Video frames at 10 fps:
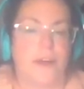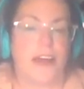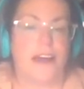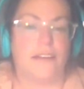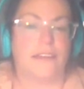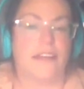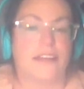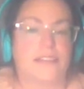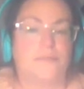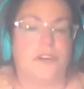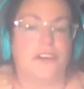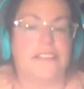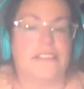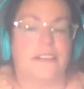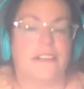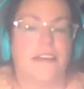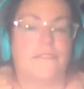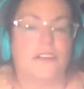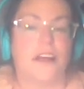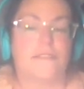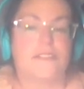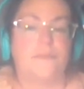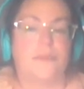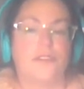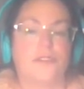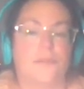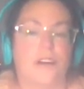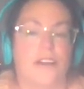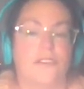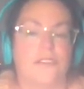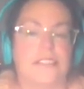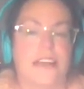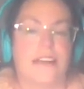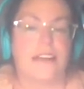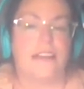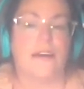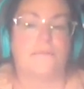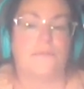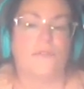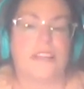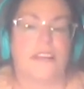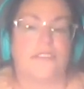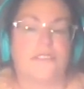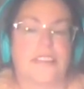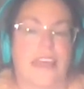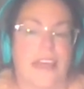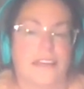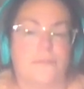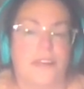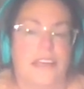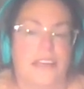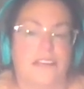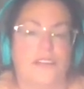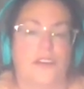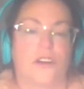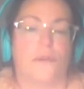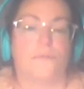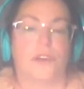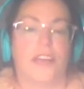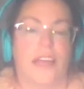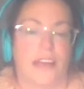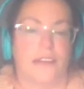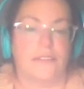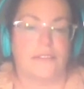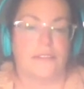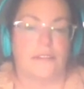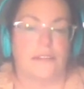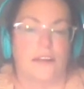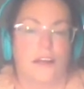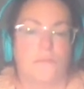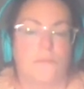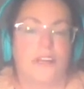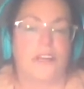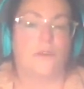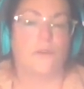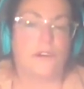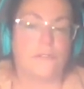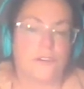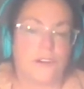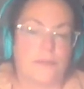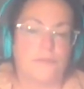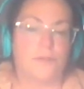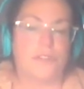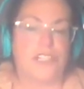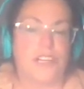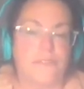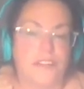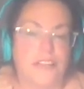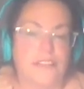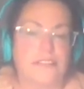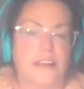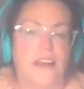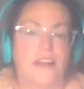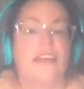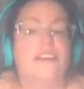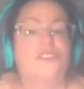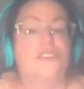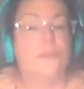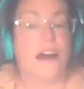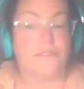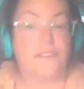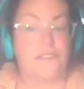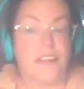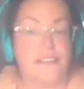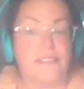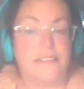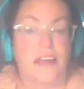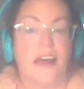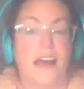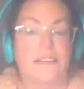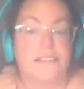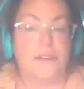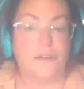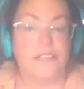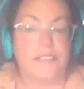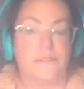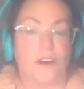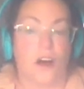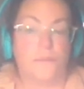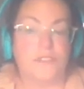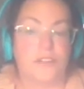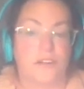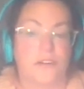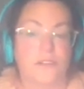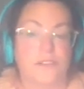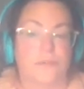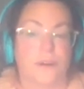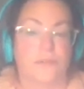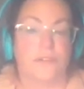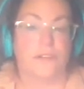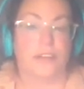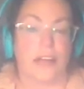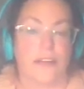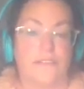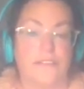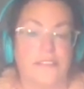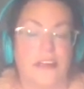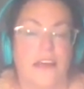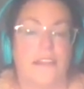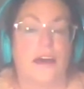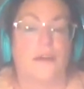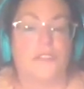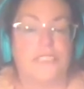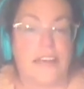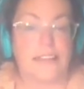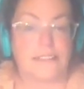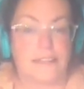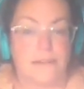path can experience a level of spiritual understanding that most others can't begin to comprehend. But in order for them to achieve this, they do have to face a series of obstacles throughout their lives that will test